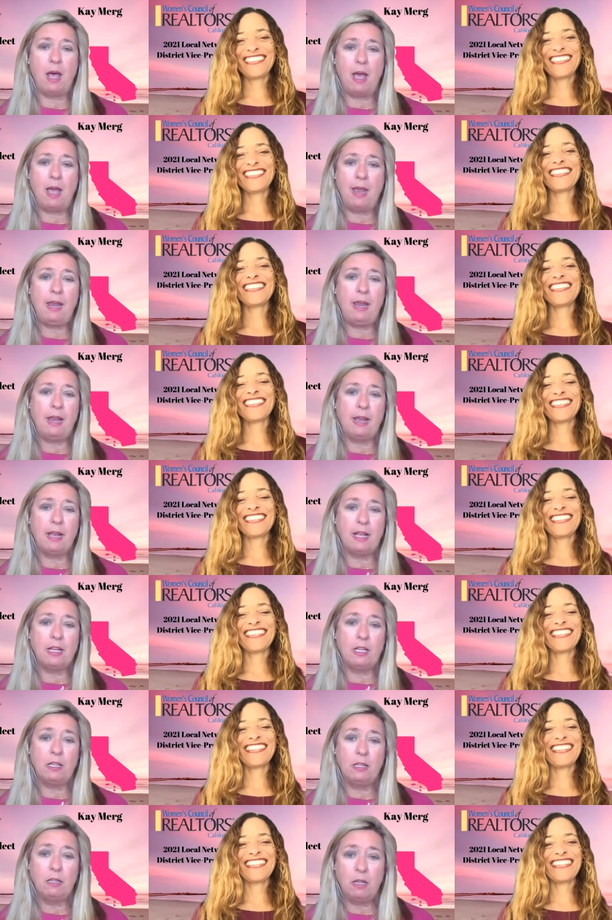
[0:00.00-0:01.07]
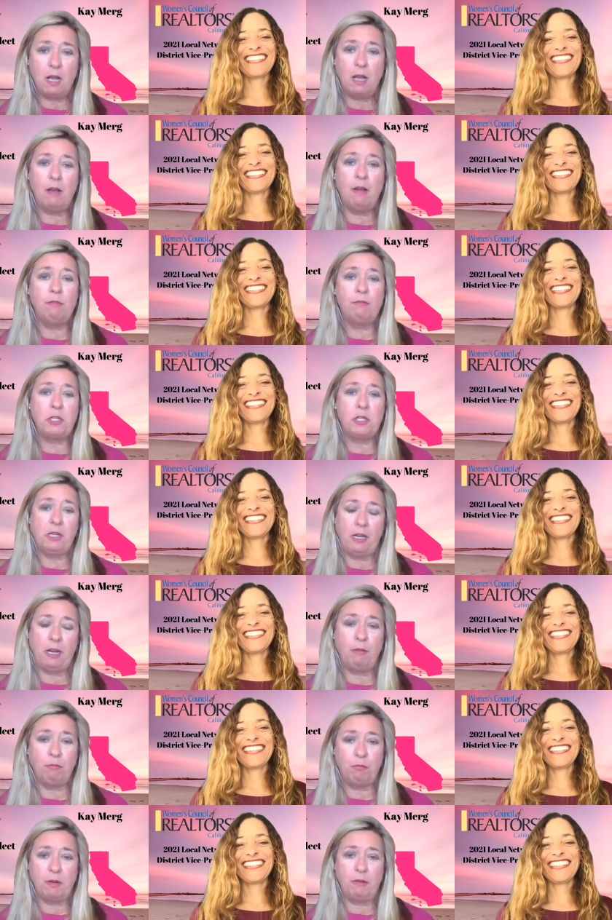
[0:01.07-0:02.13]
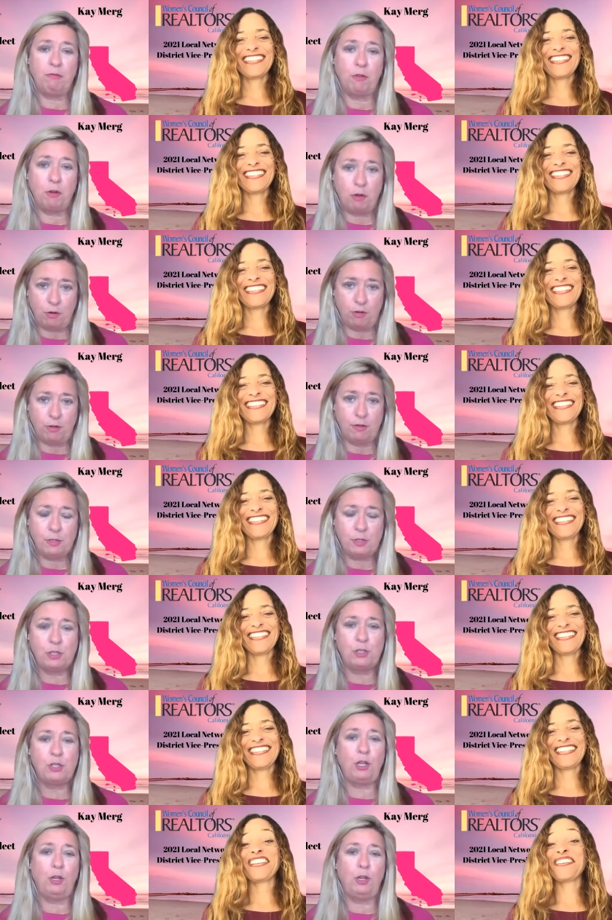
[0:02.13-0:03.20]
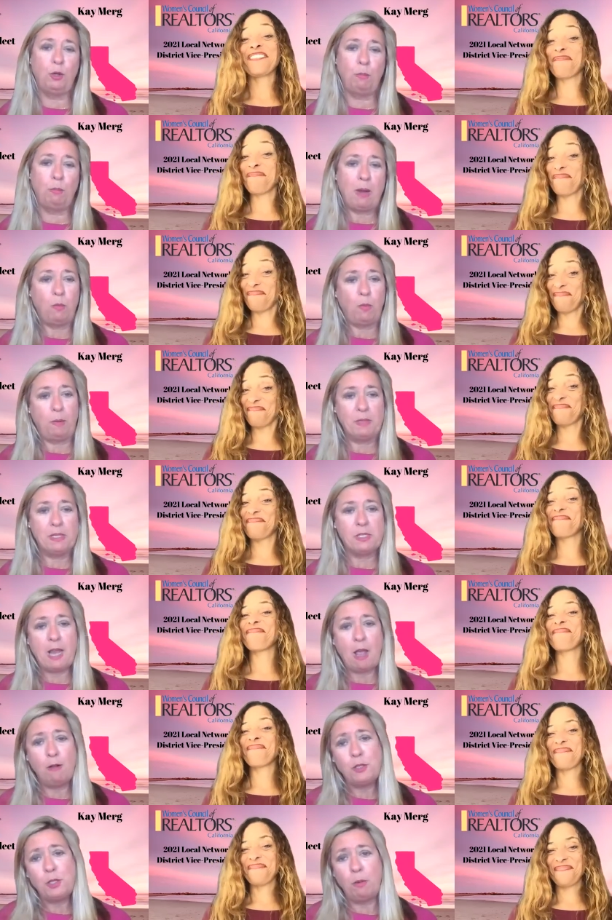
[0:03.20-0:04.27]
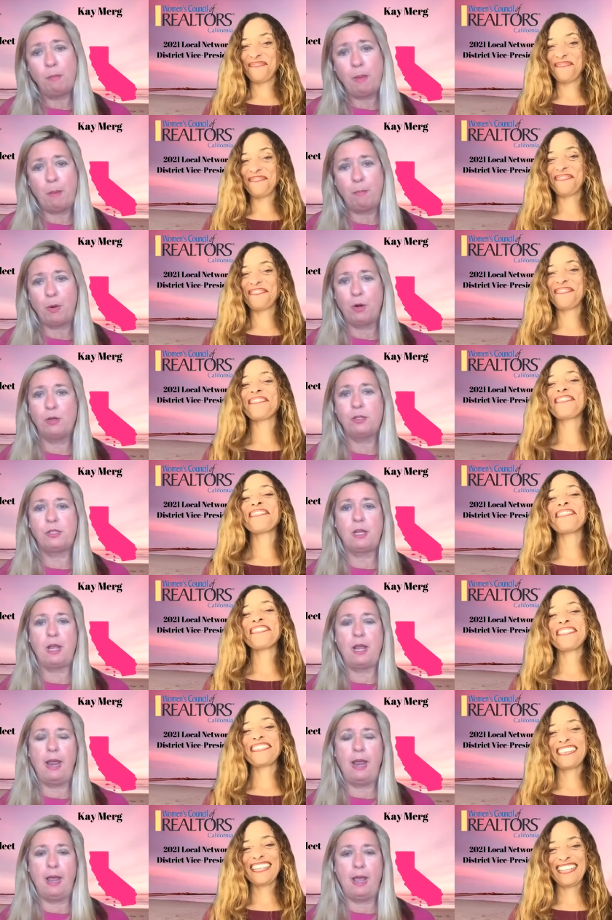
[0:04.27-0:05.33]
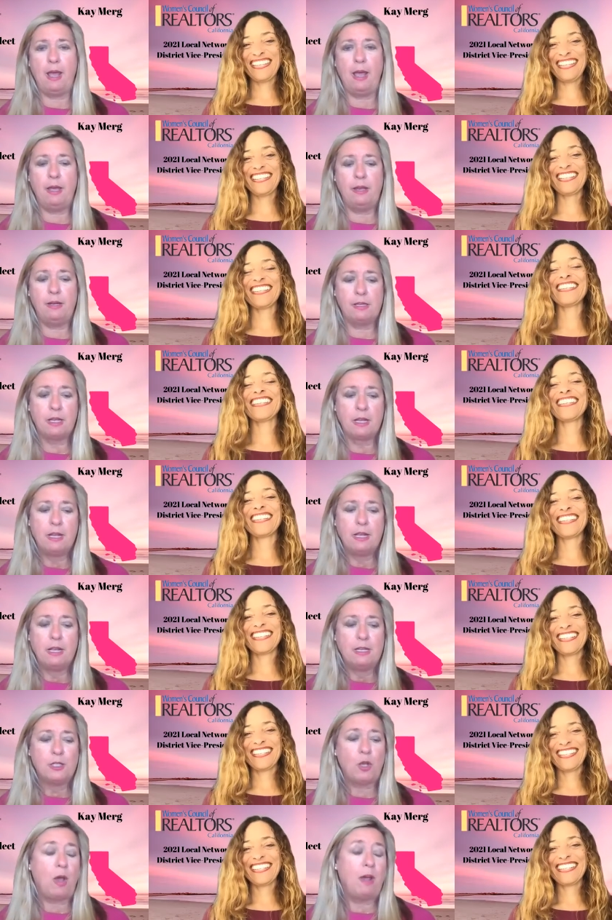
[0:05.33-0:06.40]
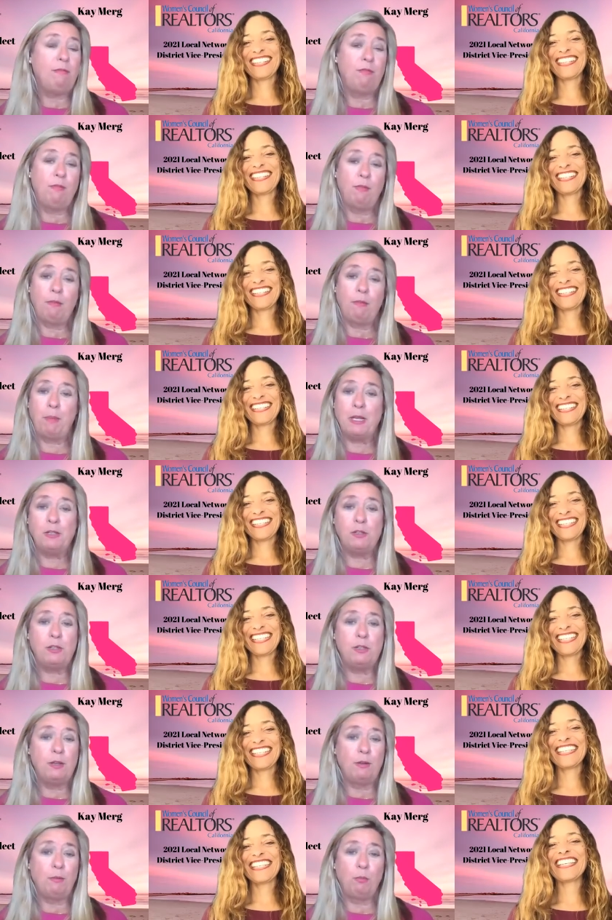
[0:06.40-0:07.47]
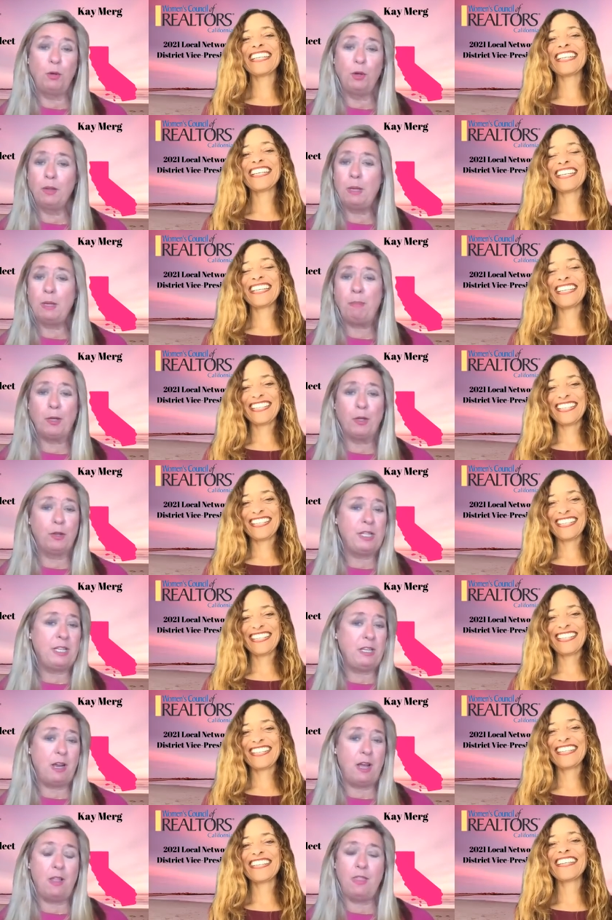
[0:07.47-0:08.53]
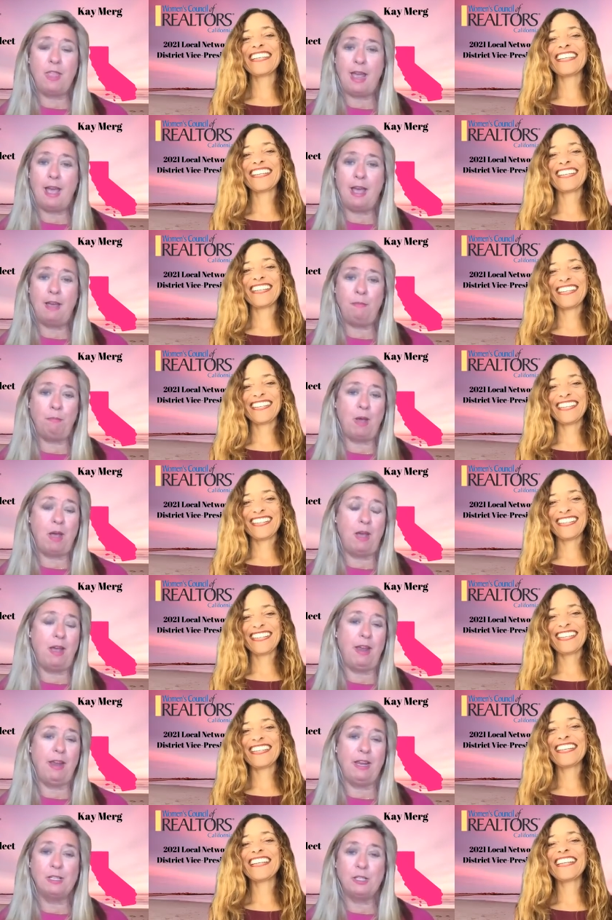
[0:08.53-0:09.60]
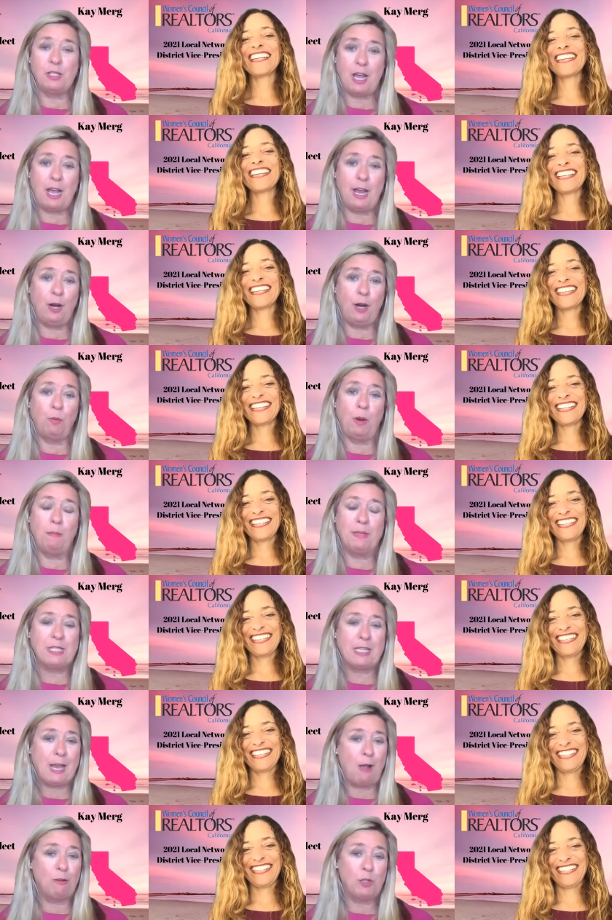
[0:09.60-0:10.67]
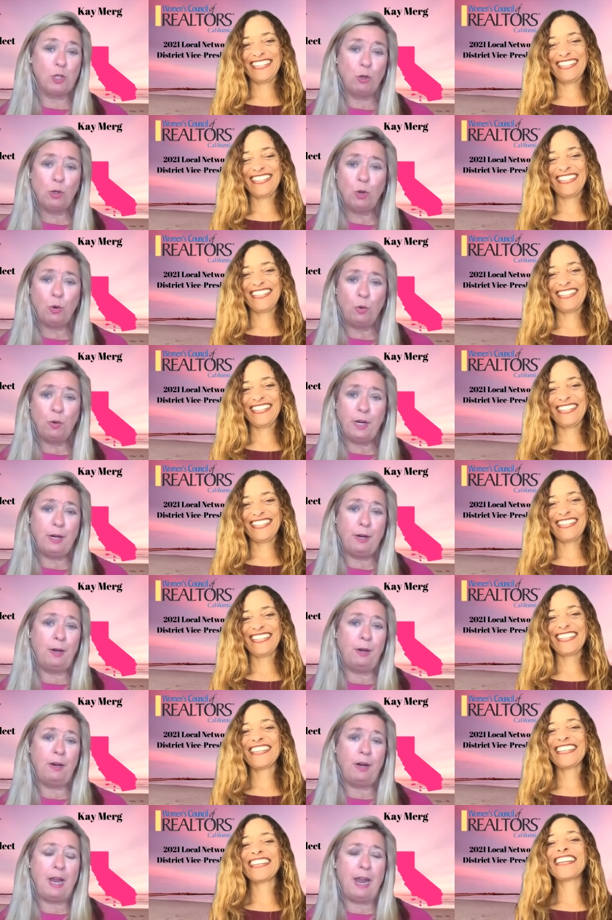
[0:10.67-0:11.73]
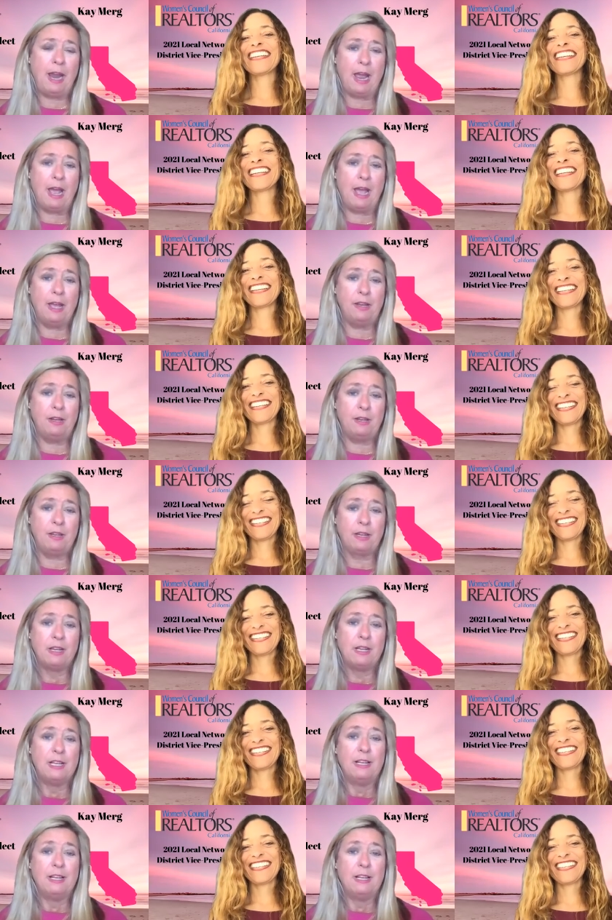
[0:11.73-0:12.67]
Speaker 1: I love to give referrals to my women's council members. And so I've been really building on that my entire women's council career. And